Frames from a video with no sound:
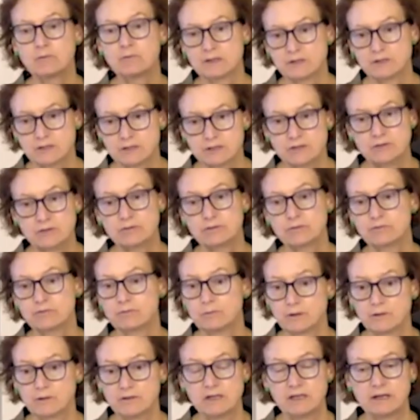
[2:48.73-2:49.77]
registered
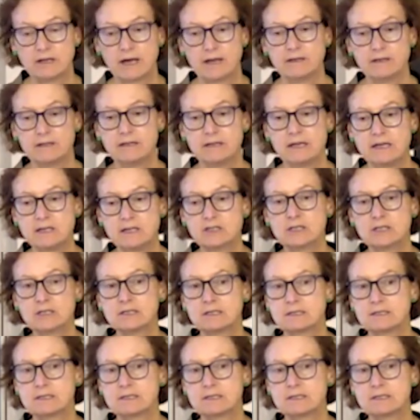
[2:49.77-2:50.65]
with the United Nations,